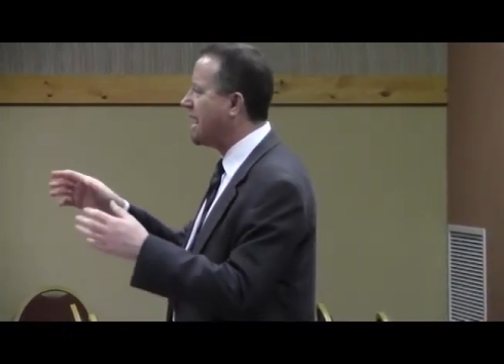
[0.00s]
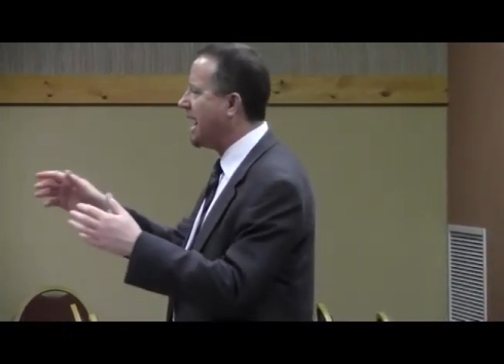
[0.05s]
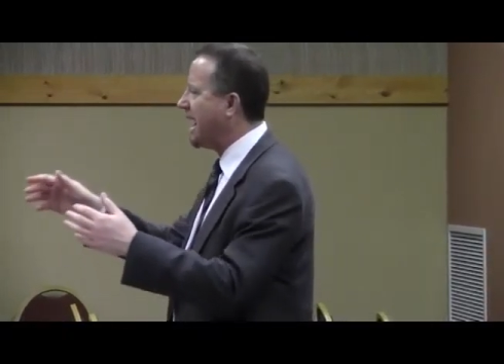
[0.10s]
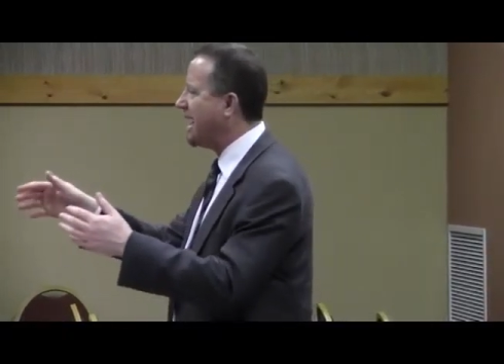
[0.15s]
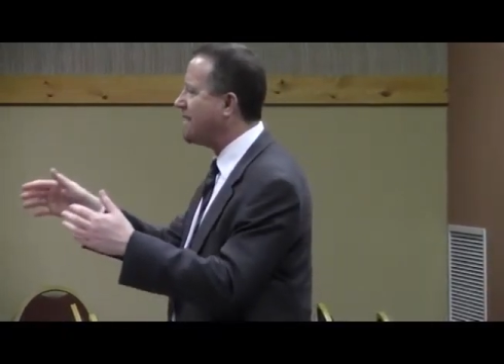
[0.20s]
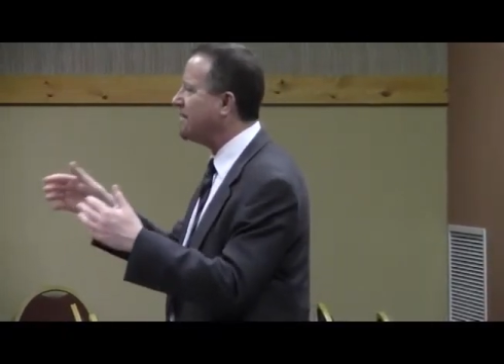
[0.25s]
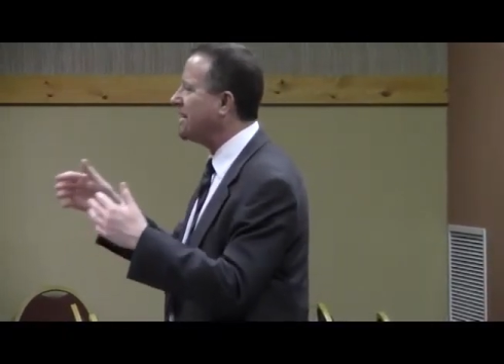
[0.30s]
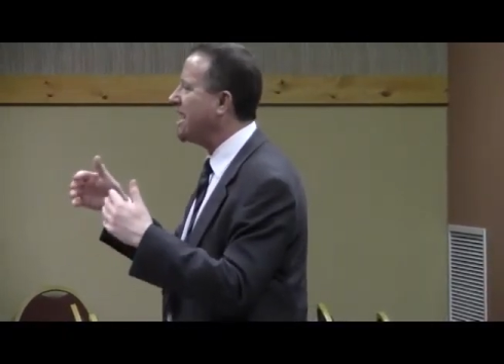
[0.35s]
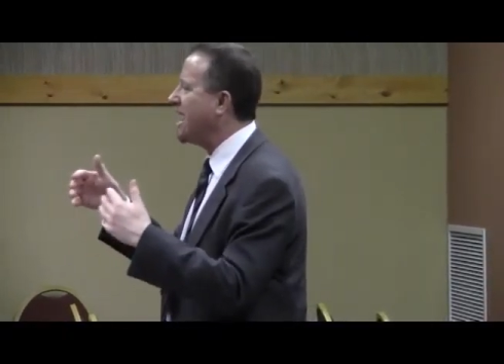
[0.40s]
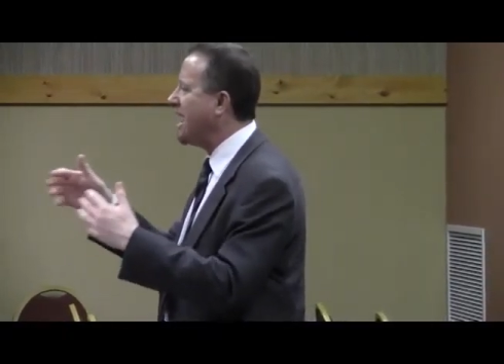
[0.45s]

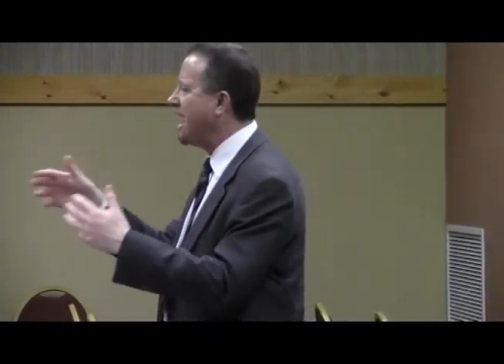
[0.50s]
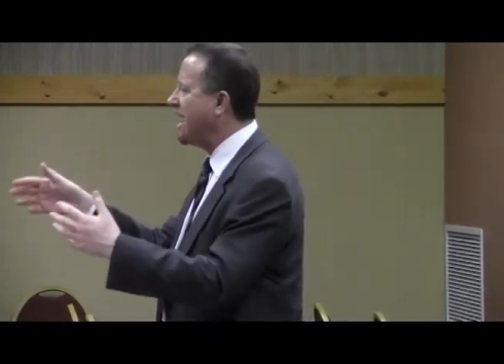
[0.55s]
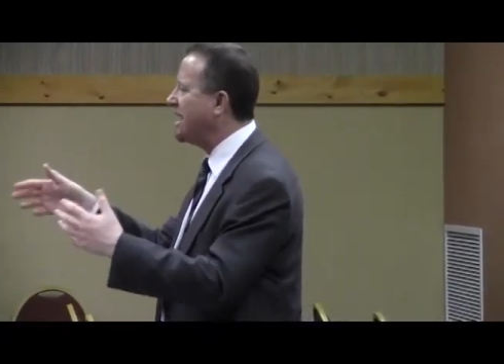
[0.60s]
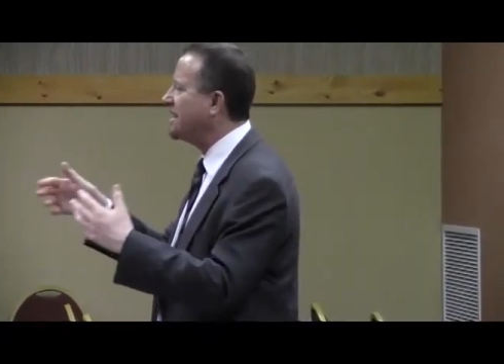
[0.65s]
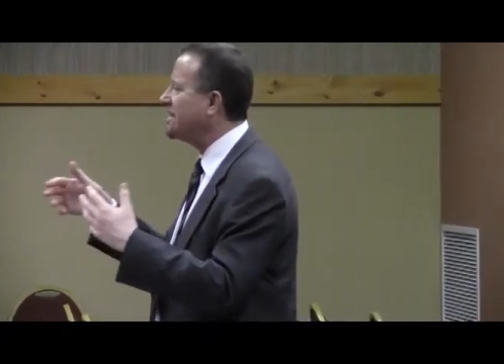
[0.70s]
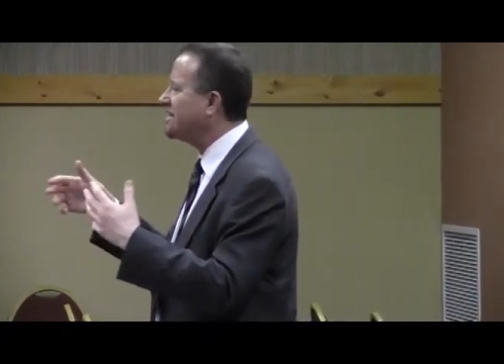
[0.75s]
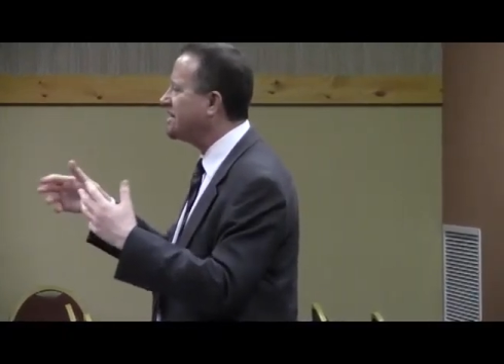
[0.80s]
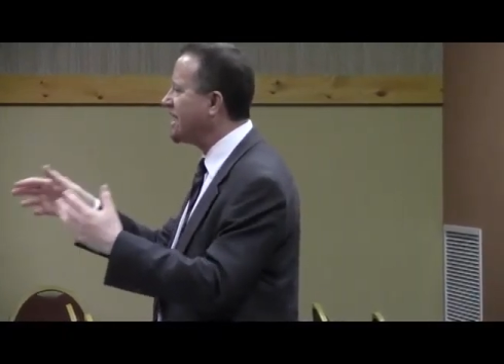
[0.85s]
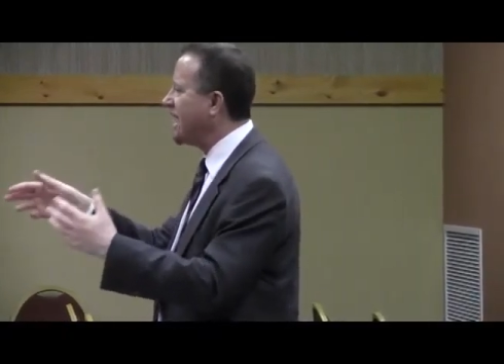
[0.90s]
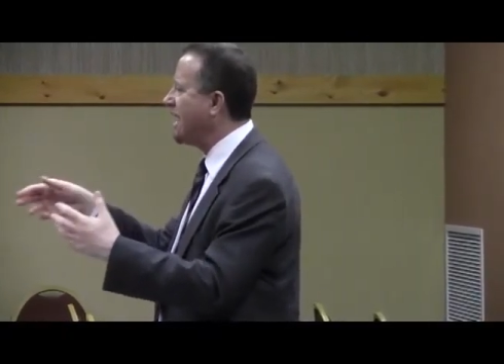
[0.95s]
having
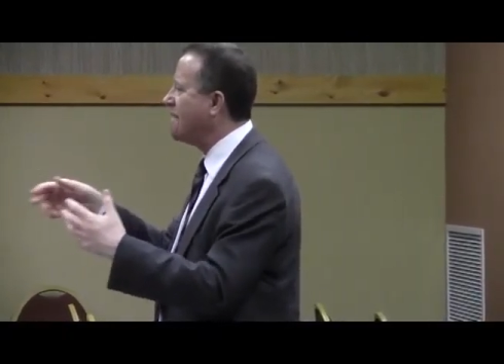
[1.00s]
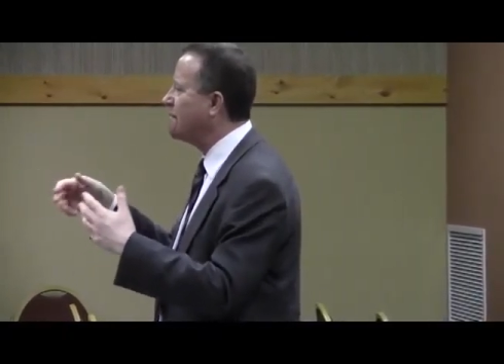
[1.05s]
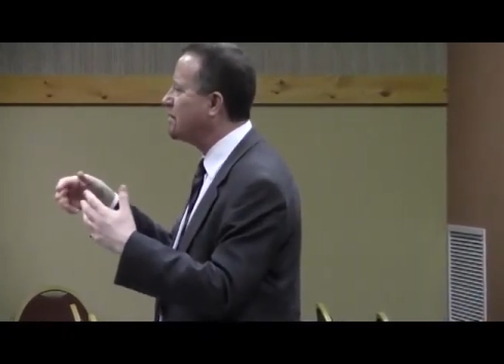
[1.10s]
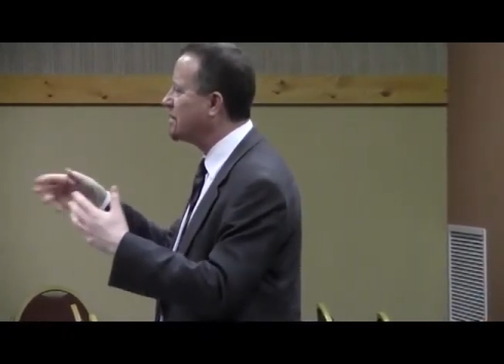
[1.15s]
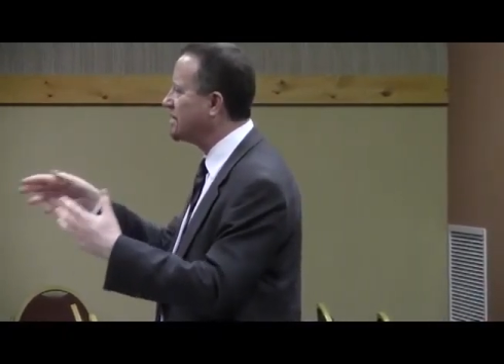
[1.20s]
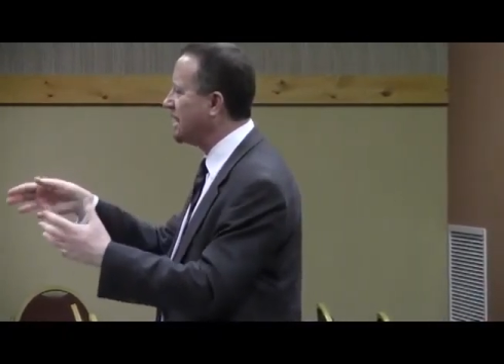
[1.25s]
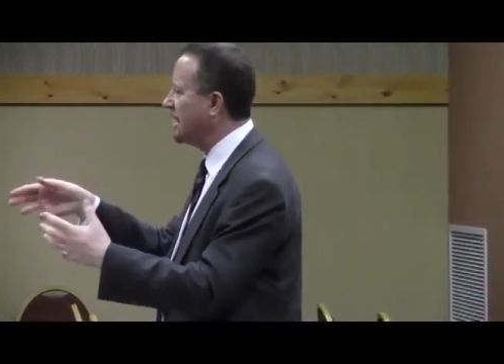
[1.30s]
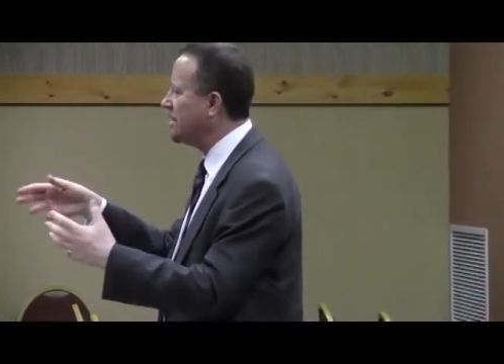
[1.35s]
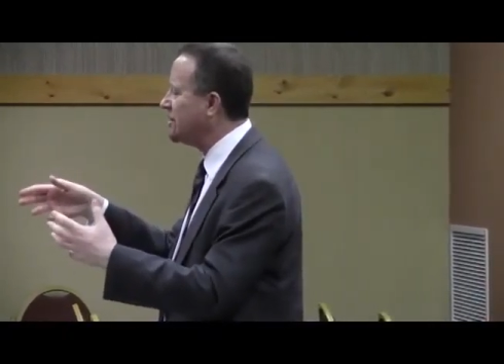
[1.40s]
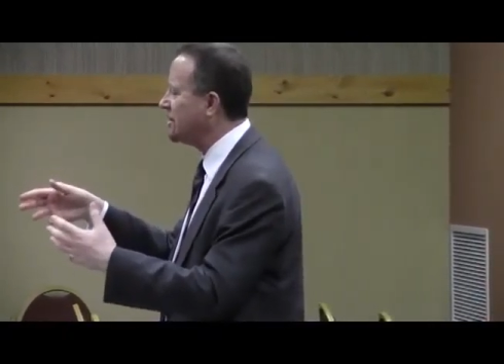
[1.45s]
honest
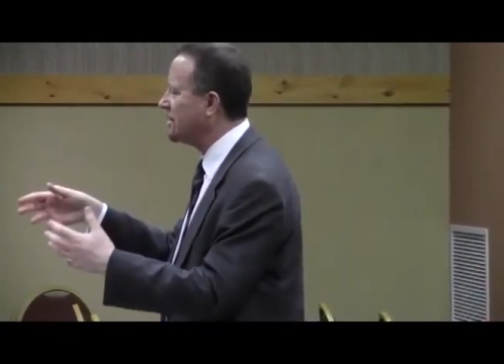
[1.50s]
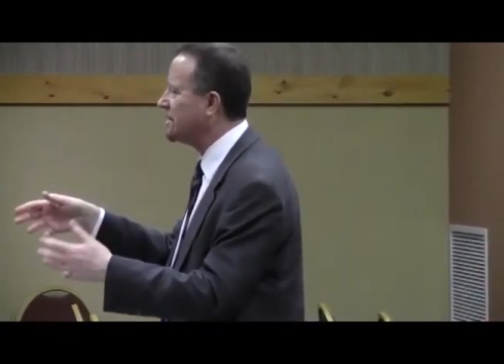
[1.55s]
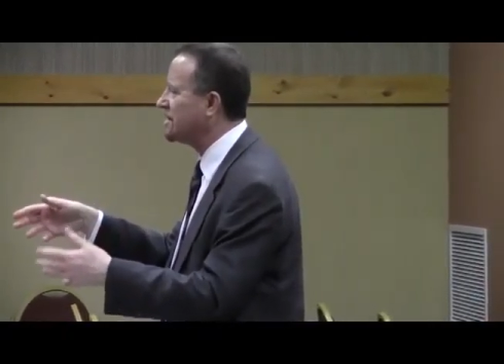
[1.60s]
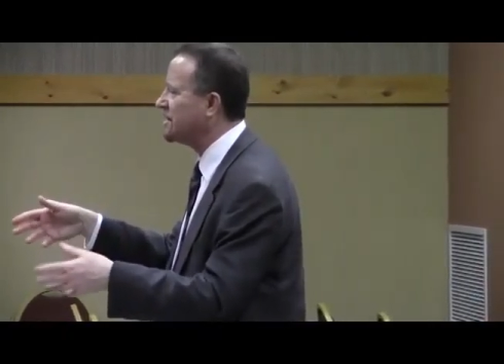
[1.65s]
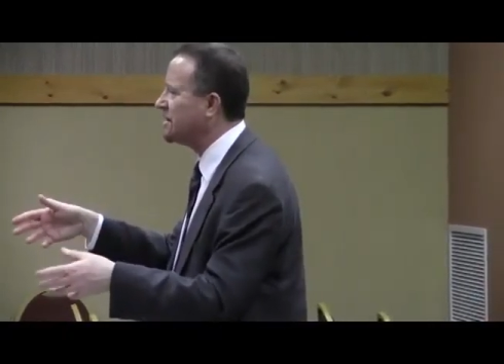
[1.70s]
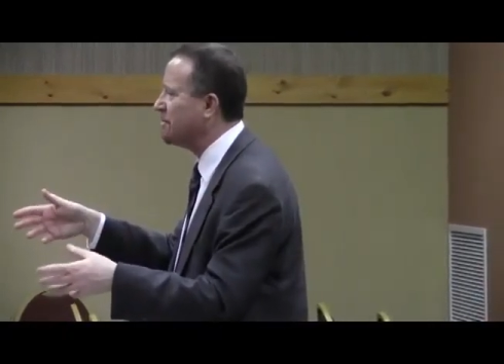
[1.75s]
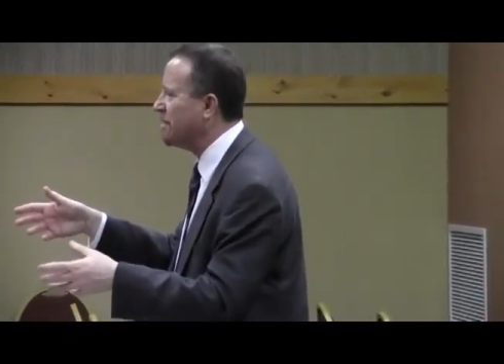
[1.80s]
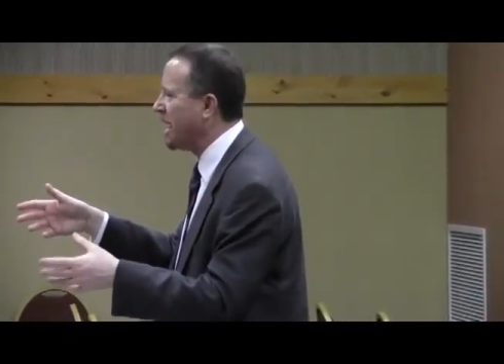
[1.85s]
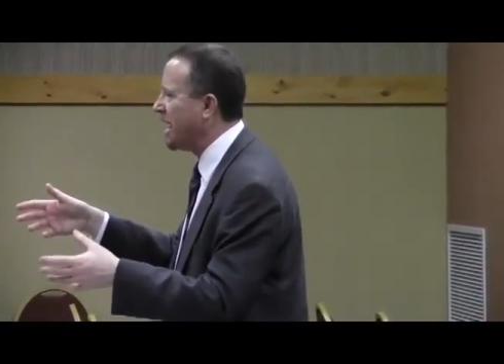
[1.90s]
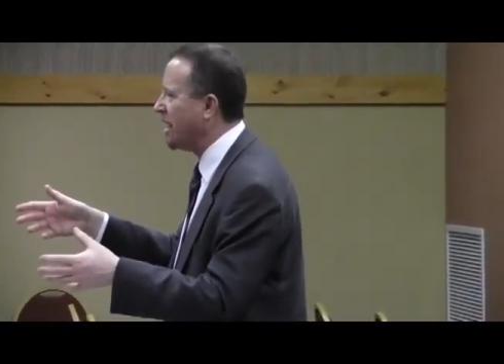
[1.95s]

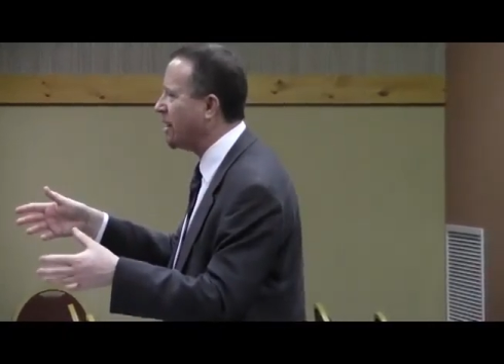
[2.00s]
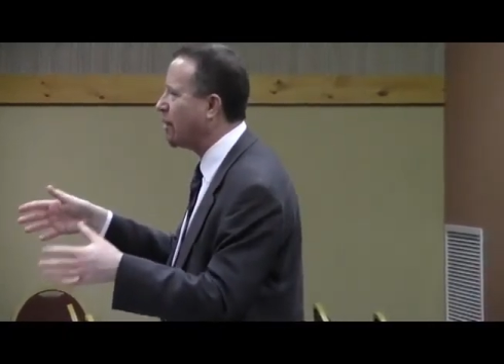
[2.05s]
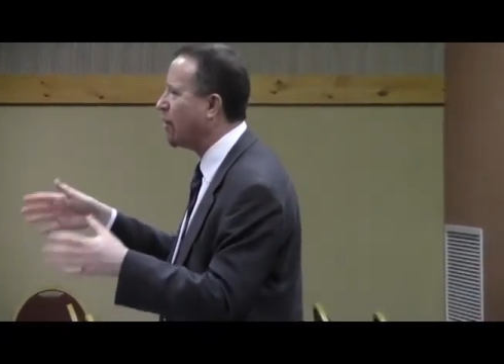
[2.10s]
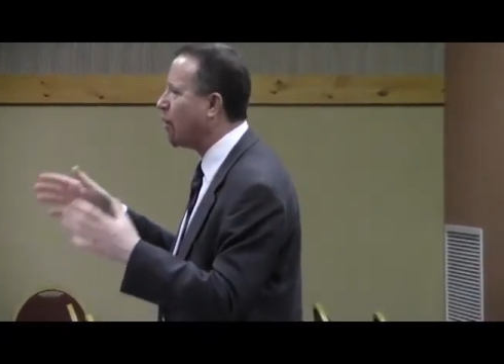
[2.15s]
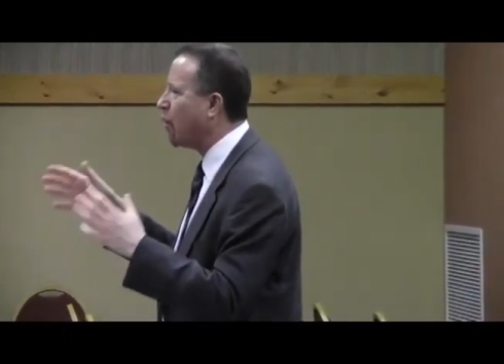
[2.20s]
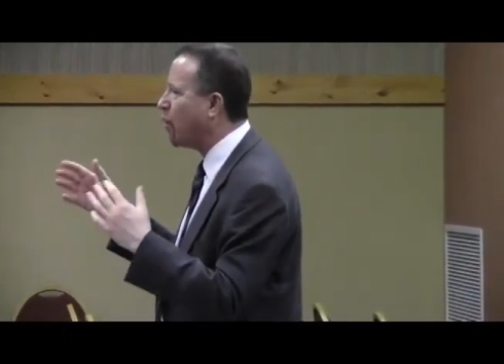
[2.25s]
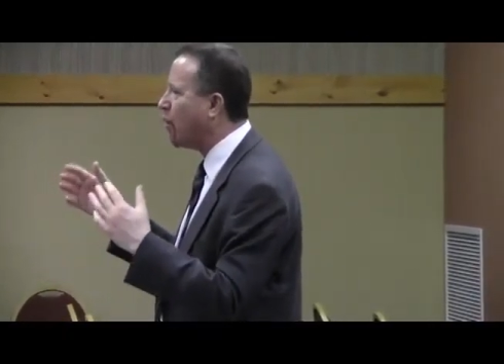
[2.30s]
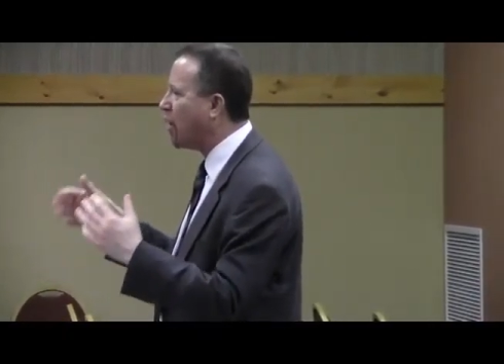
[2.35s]
conversations about